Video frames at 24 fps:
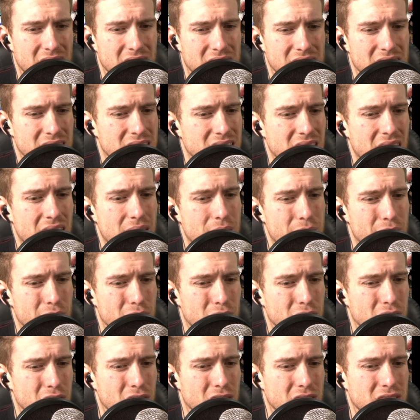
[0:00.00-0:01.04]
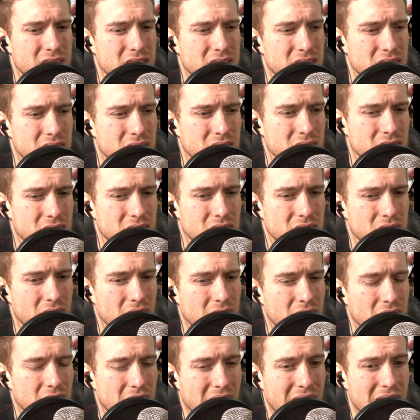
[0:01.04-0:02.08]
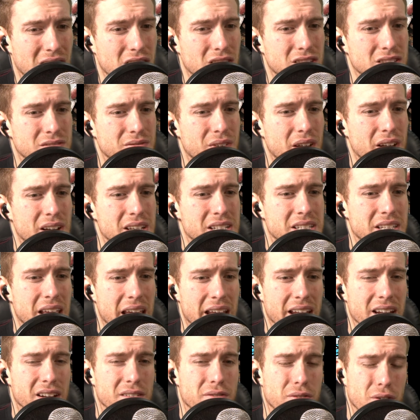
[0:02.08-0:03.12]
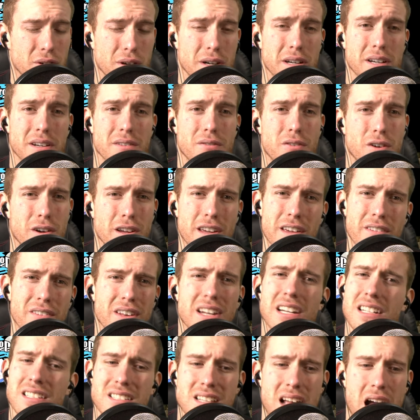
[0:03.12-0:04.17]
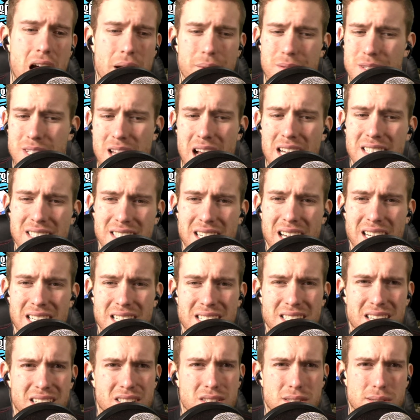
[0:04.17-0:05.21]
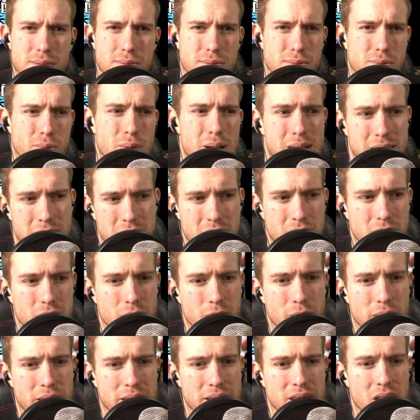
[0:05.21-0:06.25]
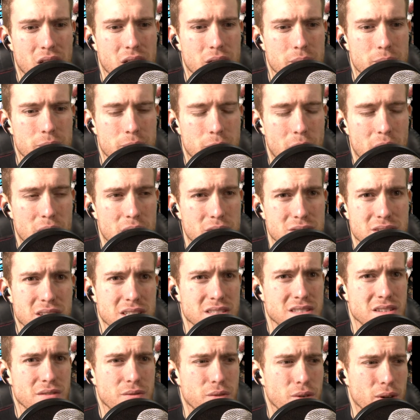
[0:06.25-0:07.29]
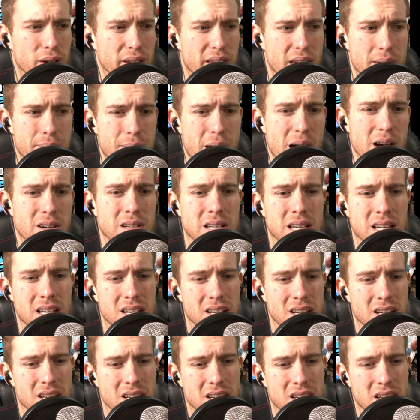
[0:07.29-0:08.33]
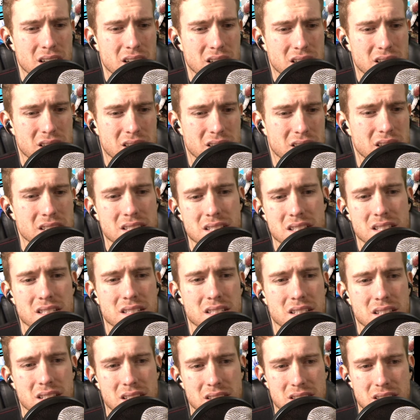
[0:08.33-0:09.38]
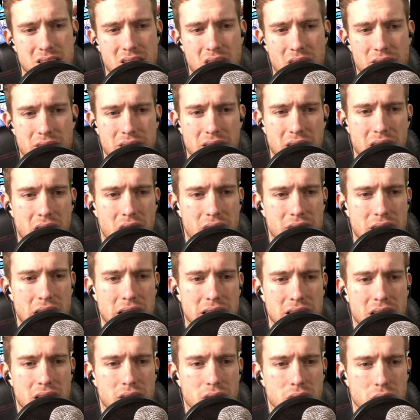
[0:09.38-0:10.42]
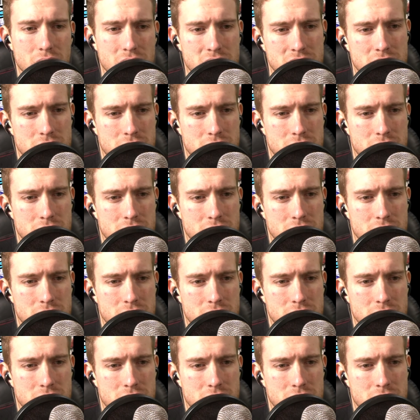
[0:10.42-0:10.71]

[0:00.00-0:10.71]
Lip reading: This game looks very dated for even its time. 1996 was when Mario 64 came out. This isn't on that level.